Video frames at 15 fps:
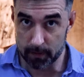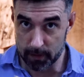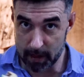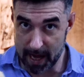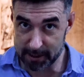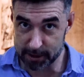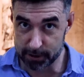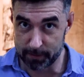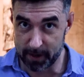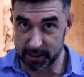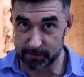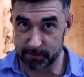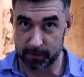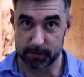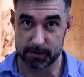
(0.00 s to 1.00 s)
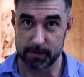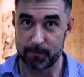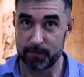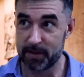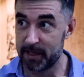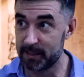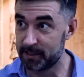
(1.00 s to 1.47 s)
Last two bites, folks.
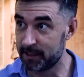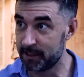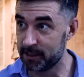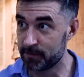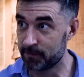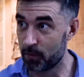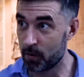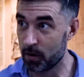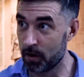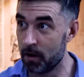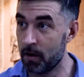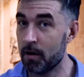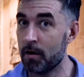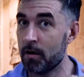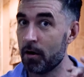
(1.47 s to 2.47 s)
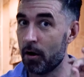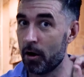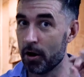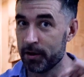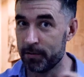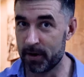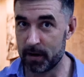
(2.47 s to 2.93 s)
This is for
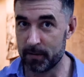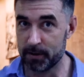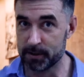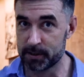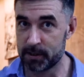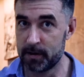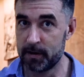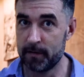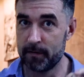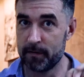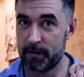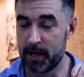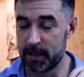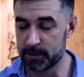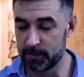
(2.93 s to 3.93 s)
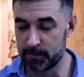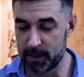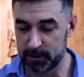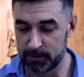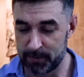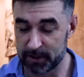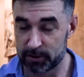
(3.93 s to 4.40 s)
all the marbles. Thanks so
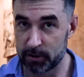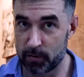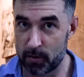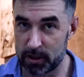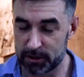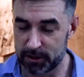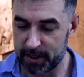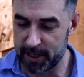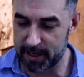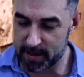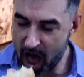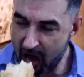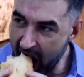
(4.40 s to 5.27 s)
much. Make sure to watch to the end.